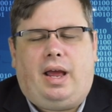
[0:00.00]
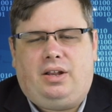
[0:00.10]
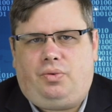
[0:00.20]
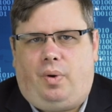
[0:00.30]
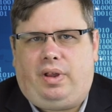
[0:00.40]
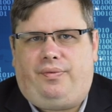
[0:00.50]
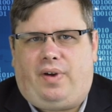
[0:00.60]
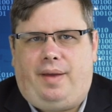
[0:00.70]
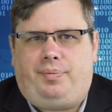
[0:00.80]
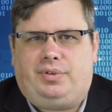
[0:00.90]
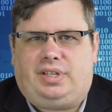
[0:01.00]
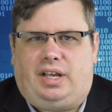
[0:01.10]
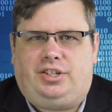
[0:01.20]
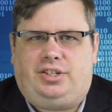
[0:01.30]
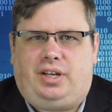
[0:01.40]
and
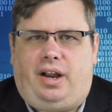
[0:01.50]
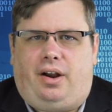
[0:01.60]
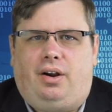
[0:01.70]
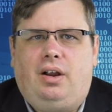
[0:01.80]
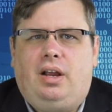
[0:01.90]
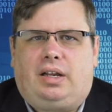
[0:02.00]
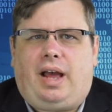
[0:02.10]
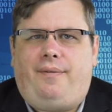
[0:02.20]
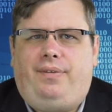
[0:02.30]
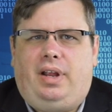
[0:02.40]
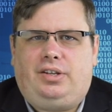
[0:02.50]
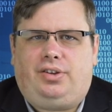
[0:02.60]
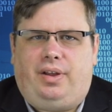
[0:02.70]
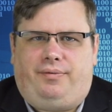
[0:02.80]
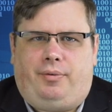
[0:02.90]
25% share
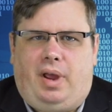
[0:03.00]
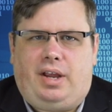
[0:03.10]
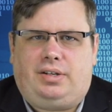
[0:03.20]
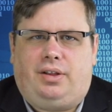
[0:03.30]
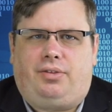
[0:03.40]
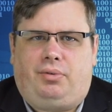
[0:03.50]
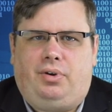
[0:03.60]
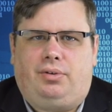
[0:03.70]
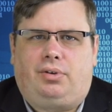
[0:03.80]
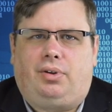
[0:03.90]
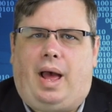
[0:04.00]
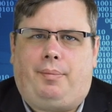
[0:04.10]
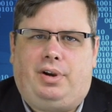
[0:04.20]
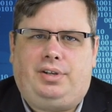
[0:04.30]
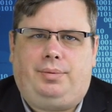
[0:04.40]
confidential information through
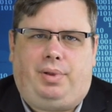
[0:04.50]
collaboration